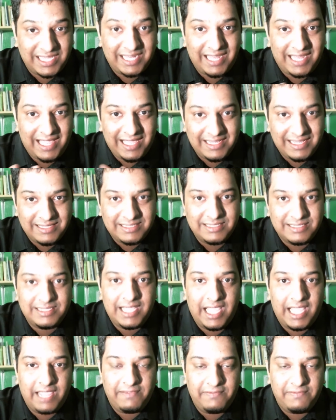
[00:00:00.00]
it is
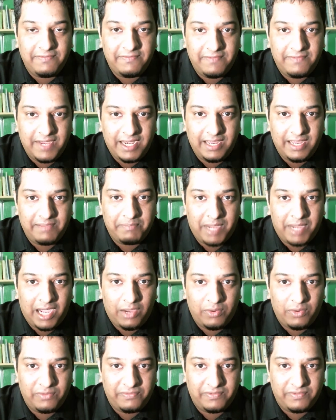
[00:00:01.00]
a very
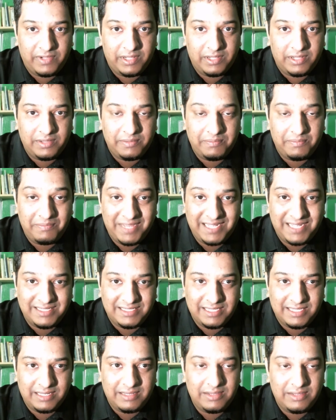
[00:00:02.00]
powerful
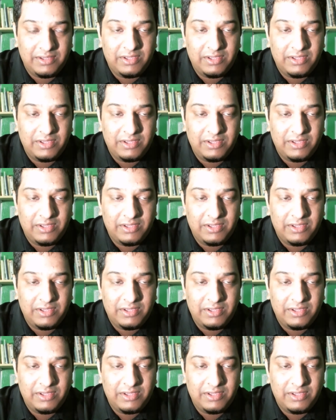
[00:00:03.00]
medicine,